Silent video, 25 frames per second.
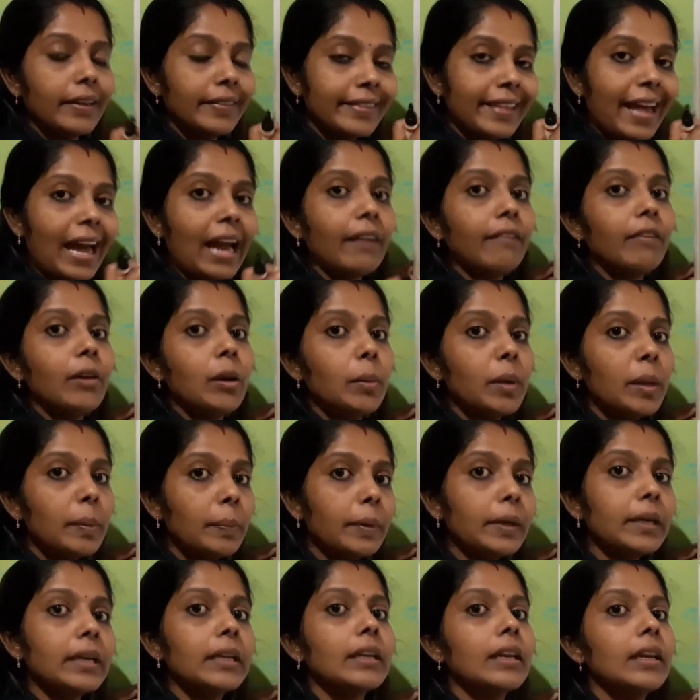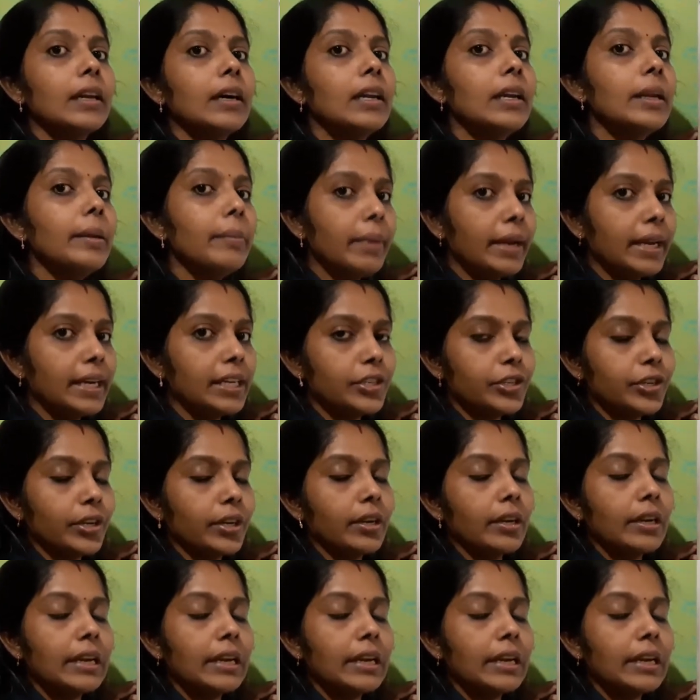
that will be particularly mentioned.